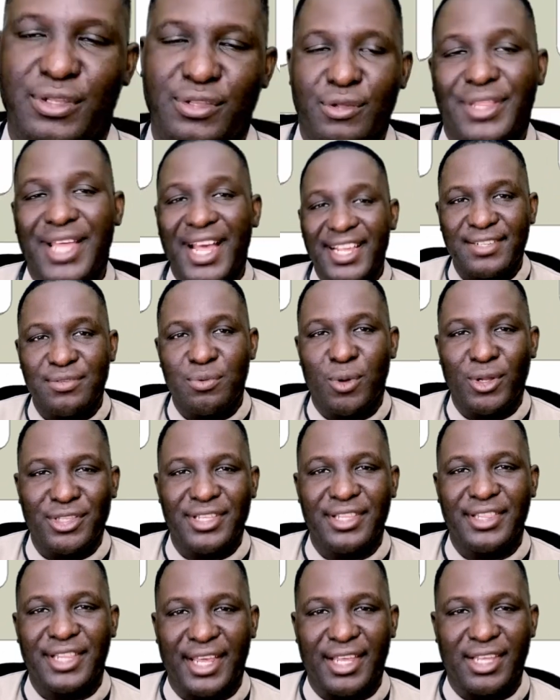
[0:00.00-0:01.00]
so that's
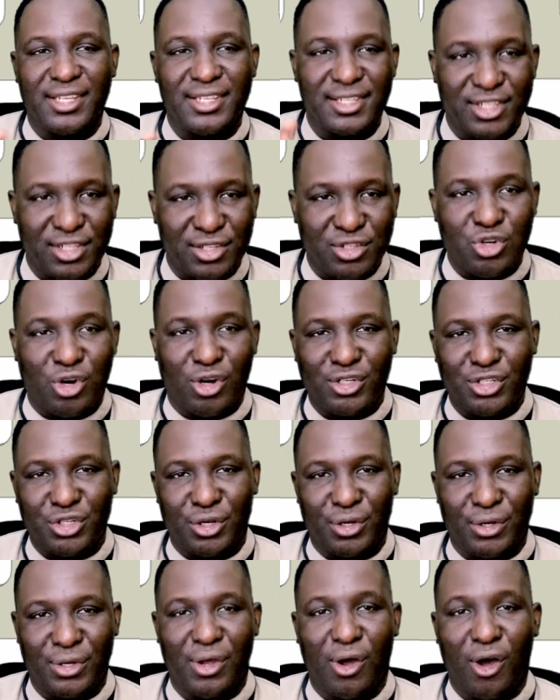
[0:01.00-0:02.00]
what the
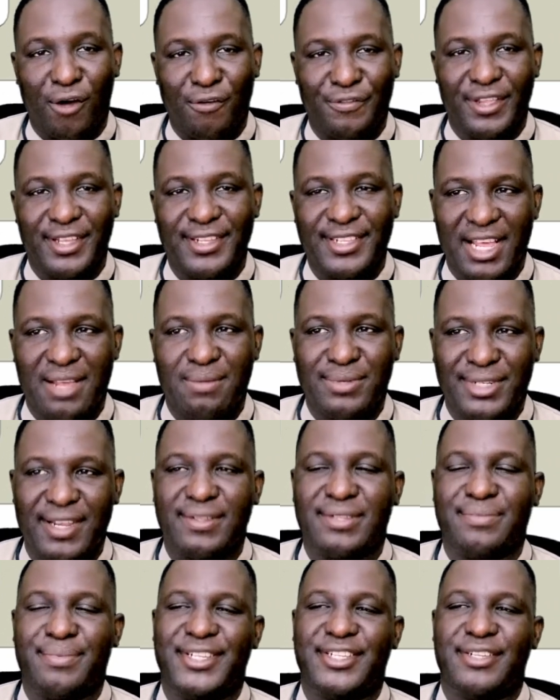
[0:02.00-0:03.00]
structure of this
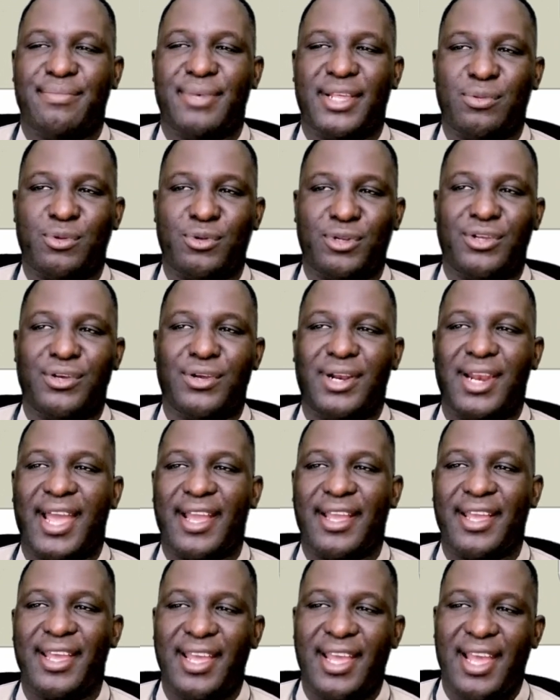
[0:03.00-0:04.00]
M-shaped specimen will look
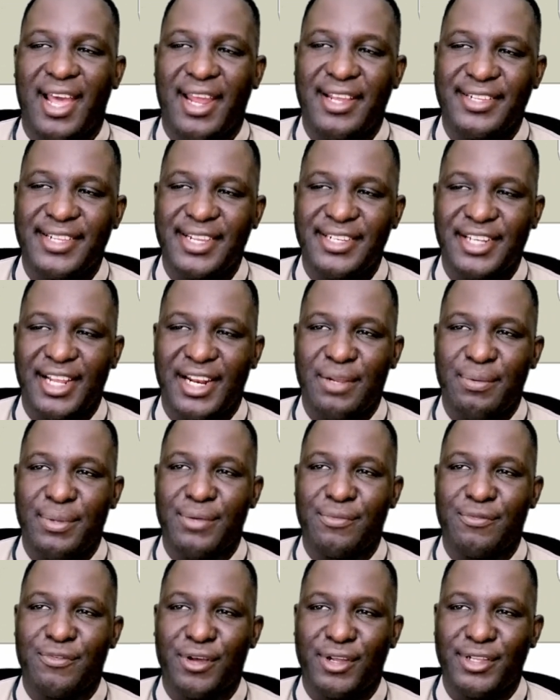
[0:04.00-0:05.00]
like. And essentially
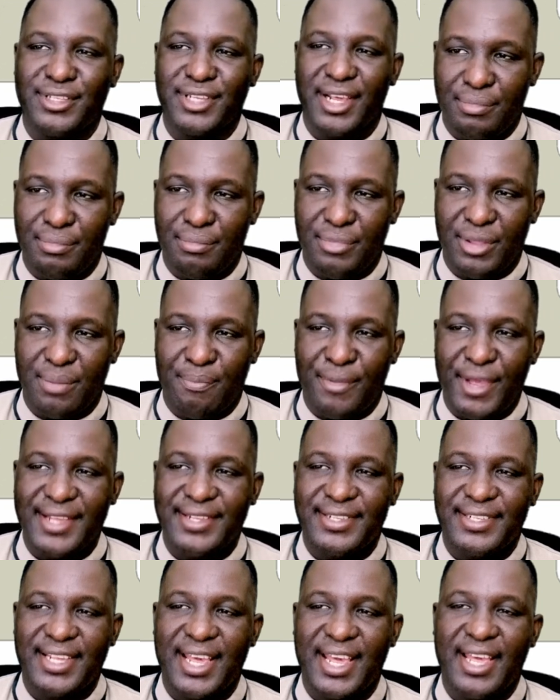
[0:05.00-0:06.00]
we've got the
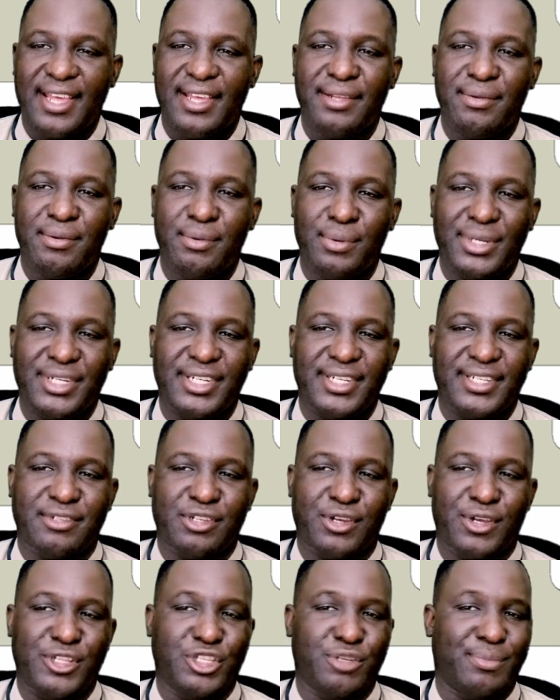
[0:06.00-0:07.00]
base here, which is
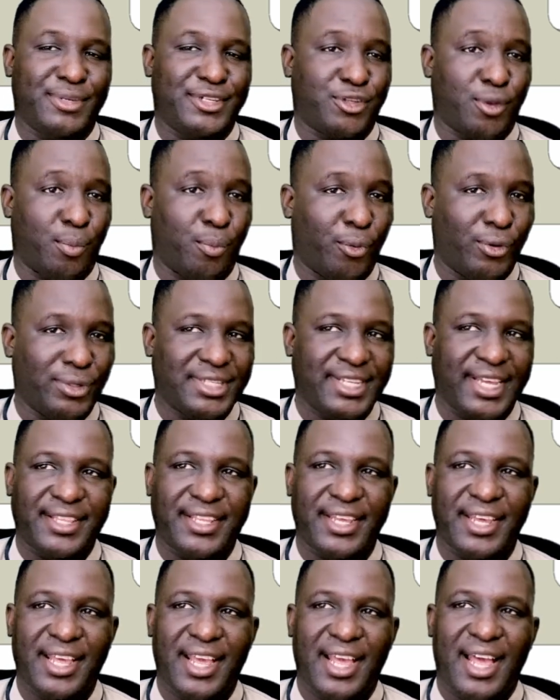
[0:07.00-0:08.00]
going to be supported.
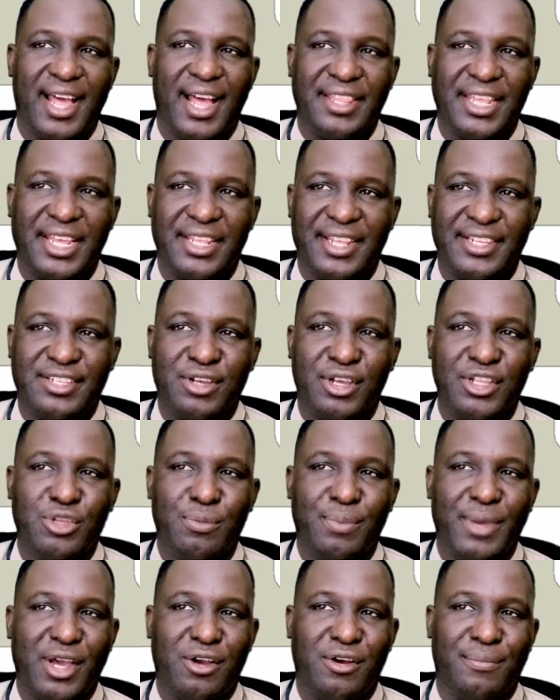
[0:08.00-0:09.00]
And then there's going to
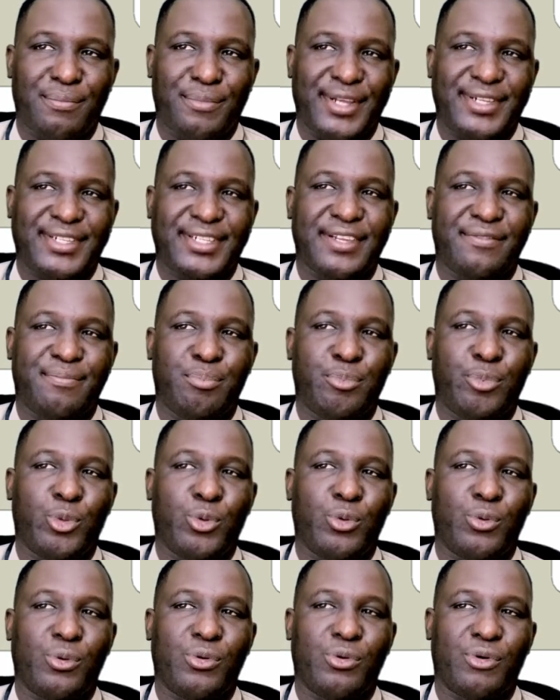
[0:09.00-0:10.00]
be a compressive
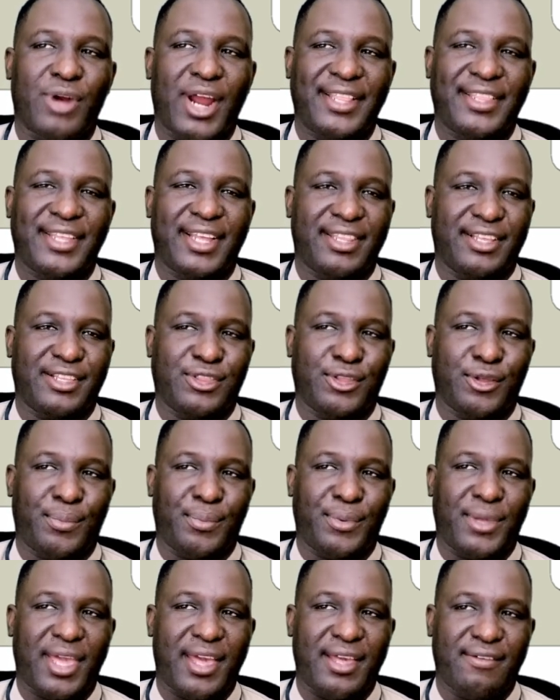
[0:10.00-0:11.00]
pull right at the
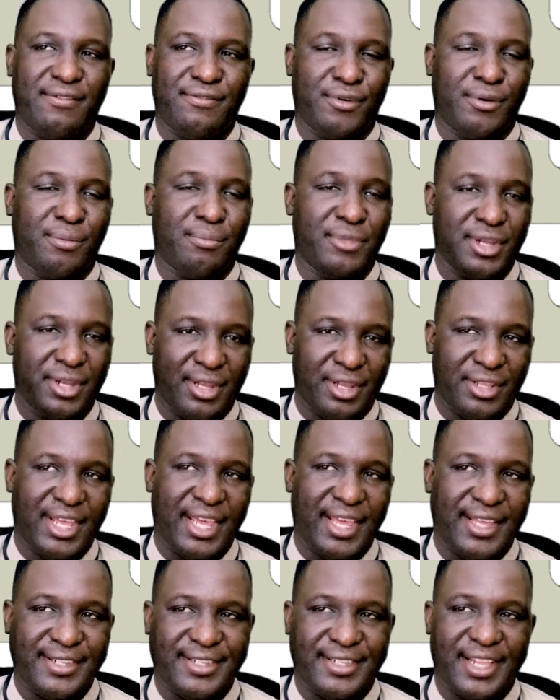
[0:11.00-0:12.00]
top here from
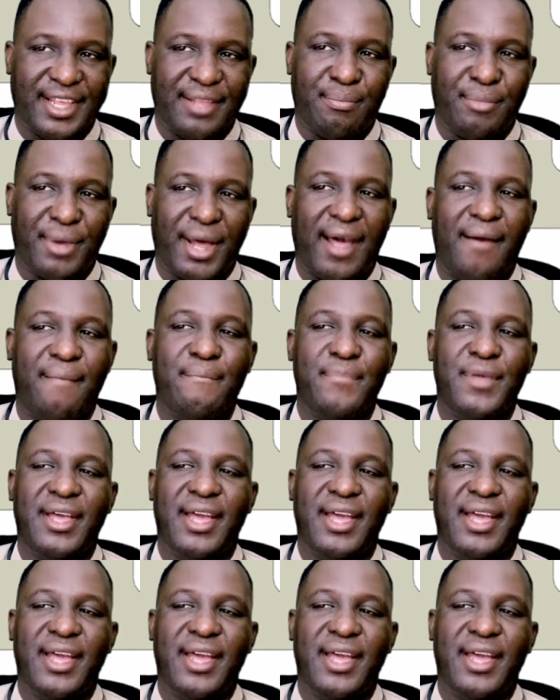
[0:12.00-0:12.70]
the incident bar.